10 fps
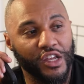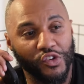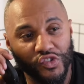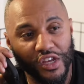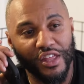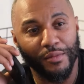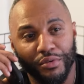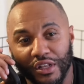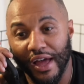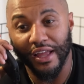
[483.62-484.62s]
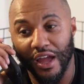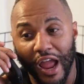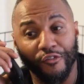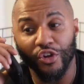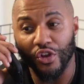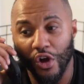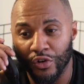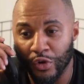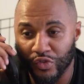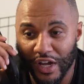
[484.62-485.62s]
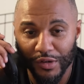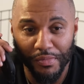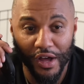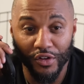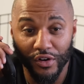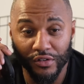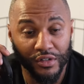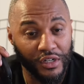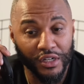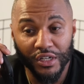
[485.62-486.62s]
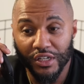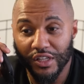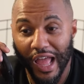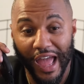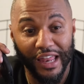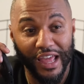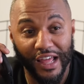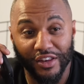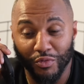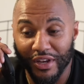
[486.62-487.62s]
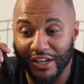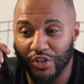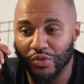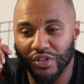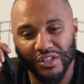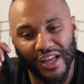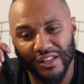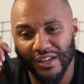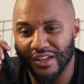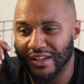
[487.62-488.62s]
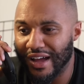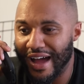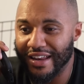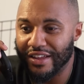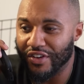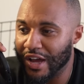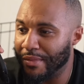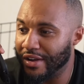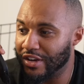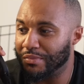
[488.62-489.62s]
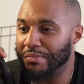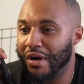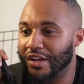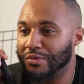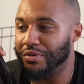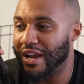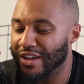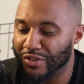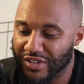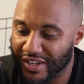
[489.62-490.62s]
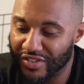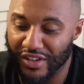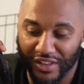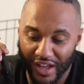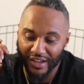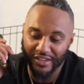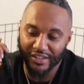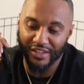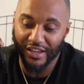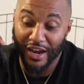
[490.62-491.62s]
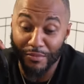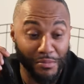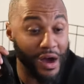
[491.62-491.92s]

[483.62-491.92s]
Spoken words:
you see that, but like every dog knows not to bother her. And when they do, she's like, "Look, I didn't even come out here to be bothered, but now you're testing your luck. And I'm your